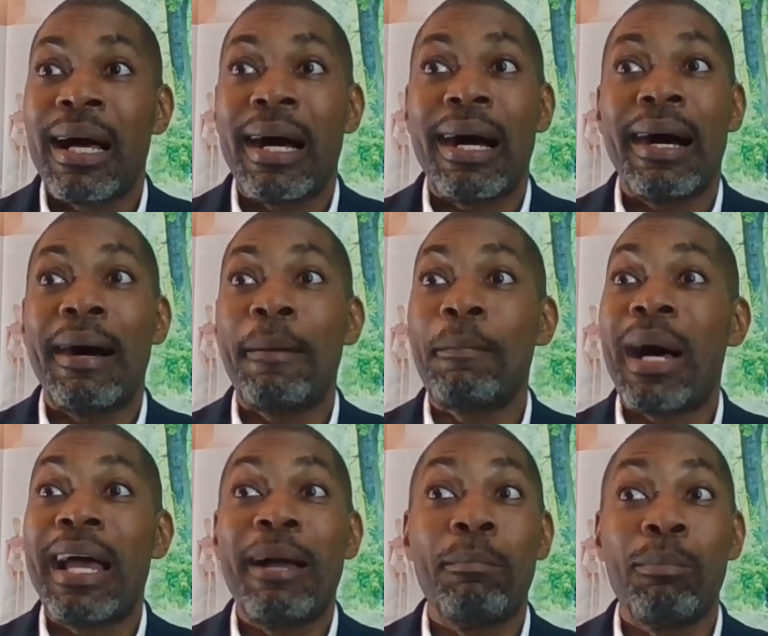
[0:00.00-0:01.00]

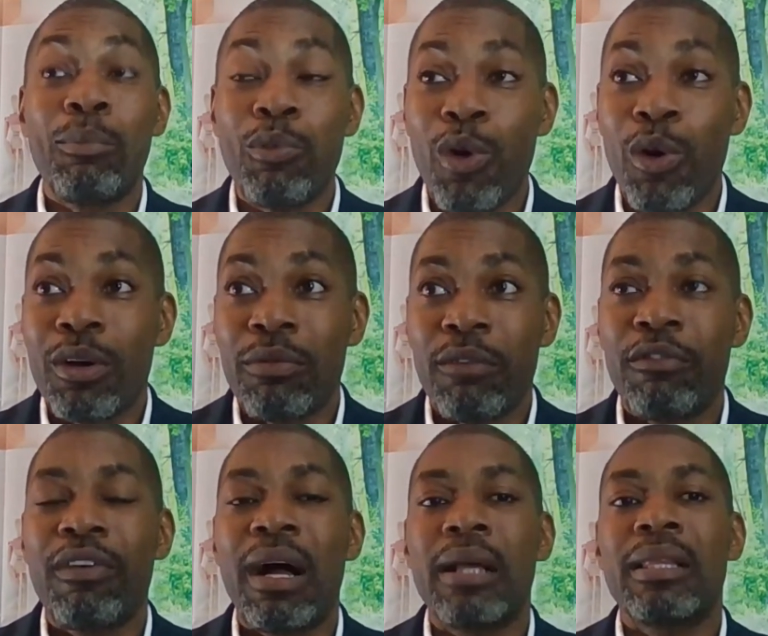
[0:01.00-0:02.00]
I am proud of the
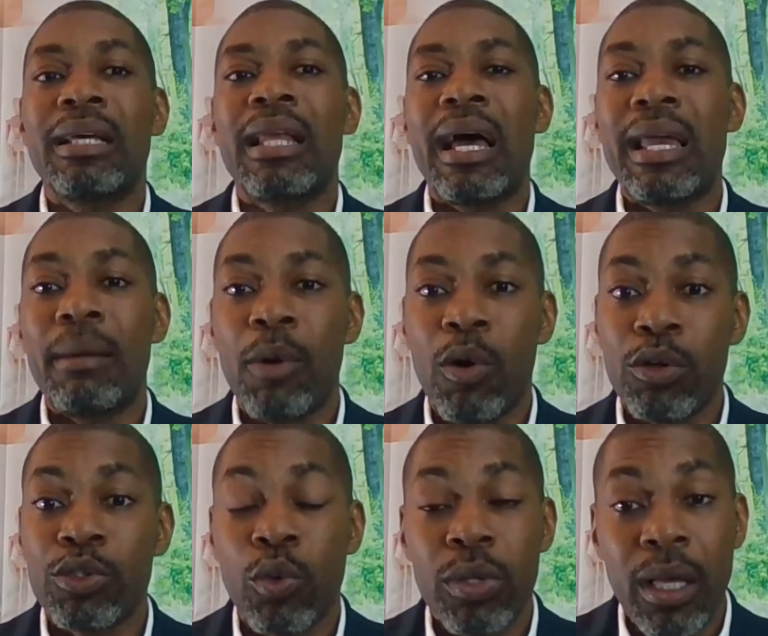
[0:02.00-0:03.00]
fact that I am
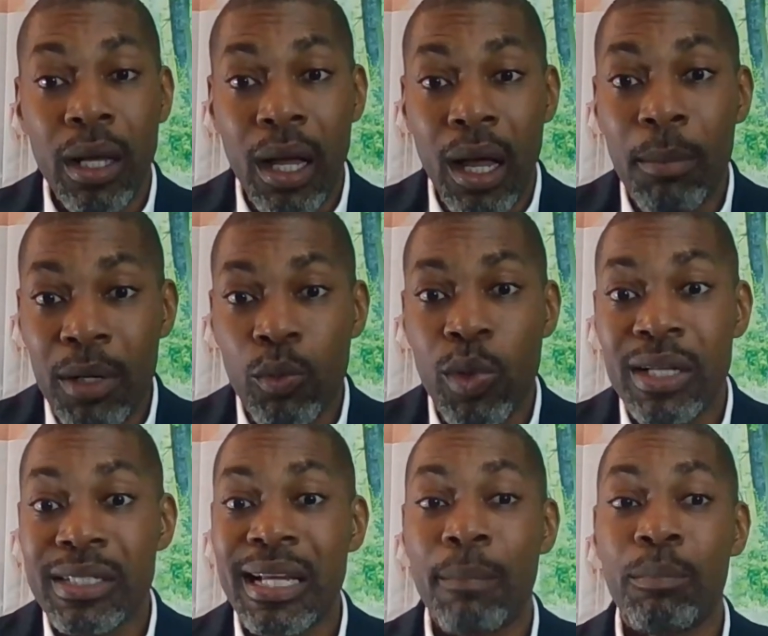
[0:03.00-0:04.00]
also the
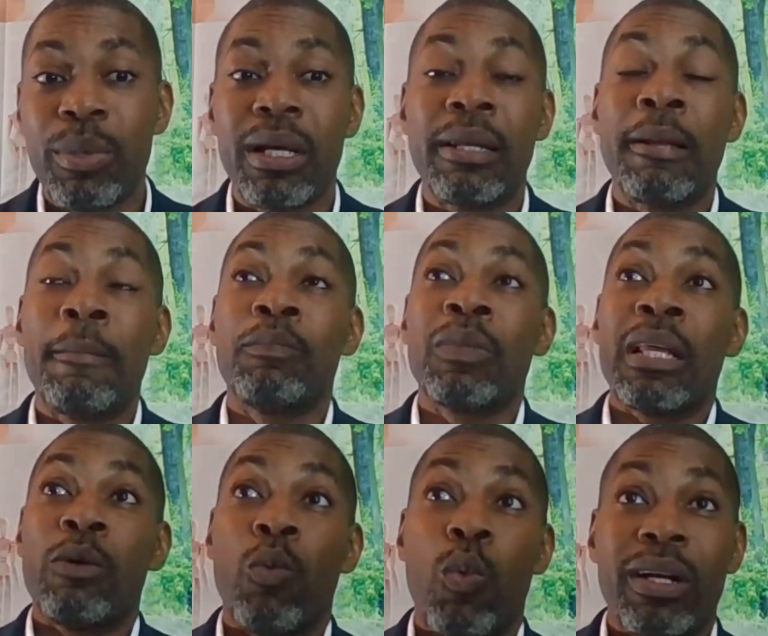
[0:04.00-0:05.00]
Commonwealth champion.
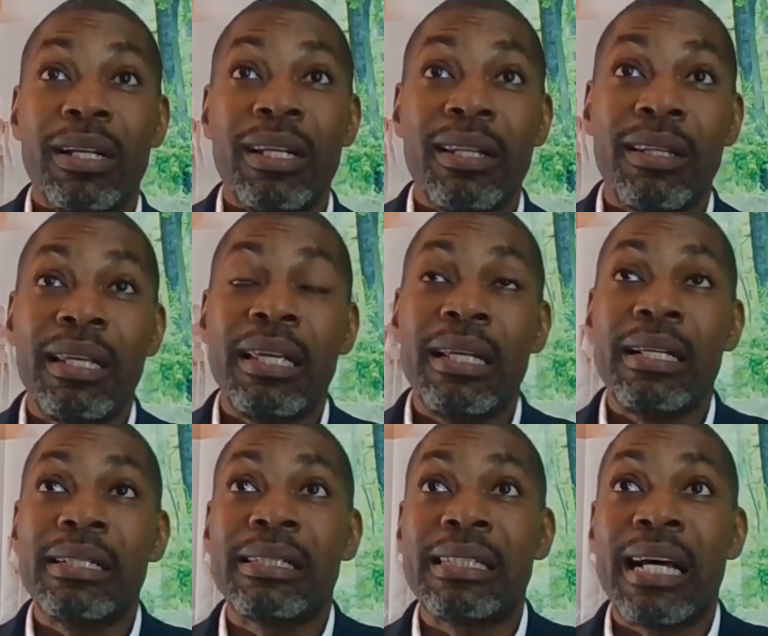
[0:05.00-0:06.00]
One of the
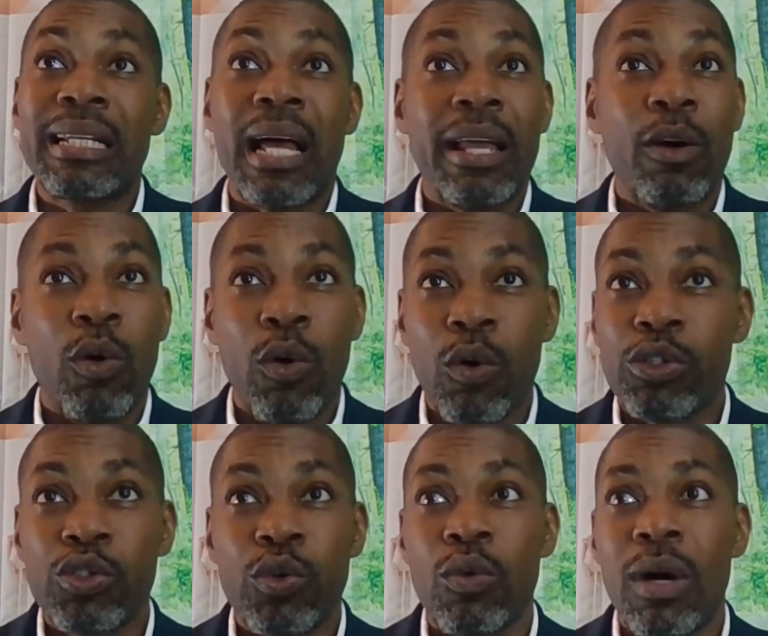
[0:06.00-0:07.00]
things that I
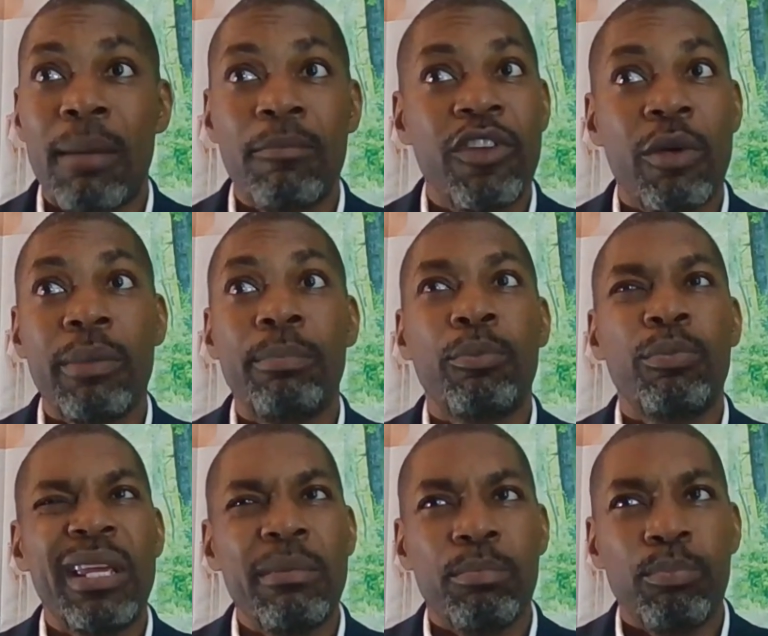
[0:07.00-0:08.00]
also am very
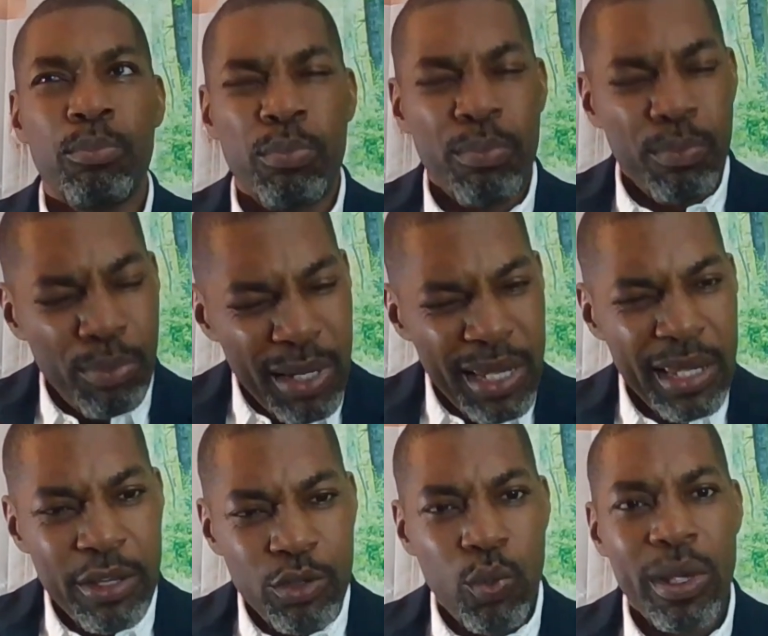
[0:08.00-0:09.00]

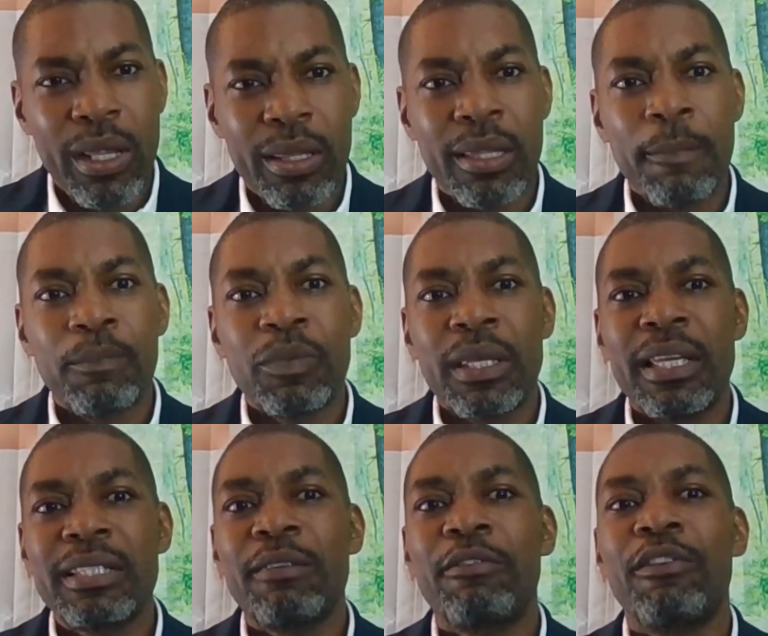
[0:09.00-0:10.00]
pleased with
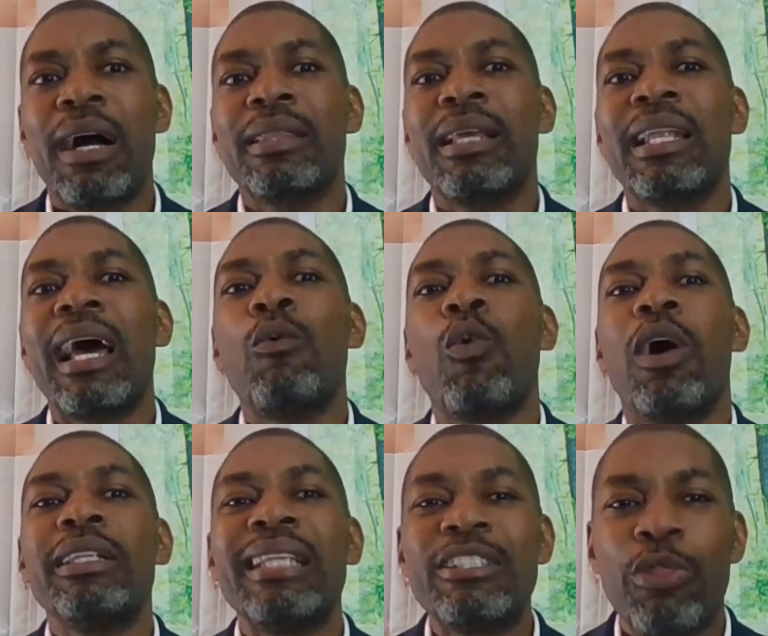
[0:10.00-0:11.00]
is the fact that I
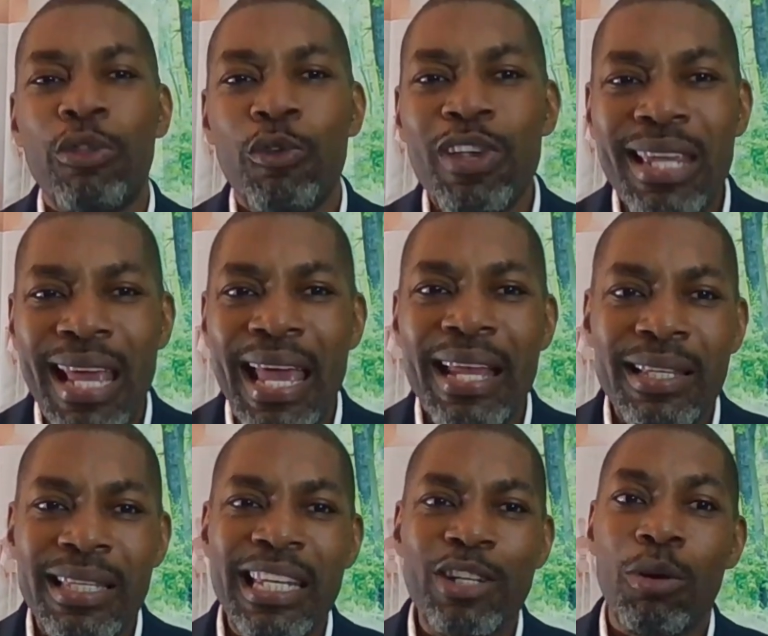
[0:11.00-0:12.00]
won three
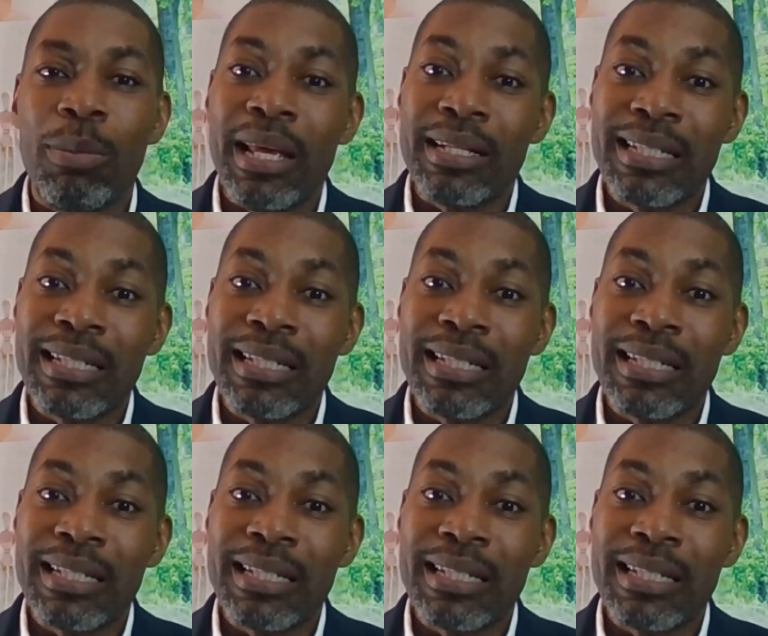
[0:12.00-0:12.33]
NCAA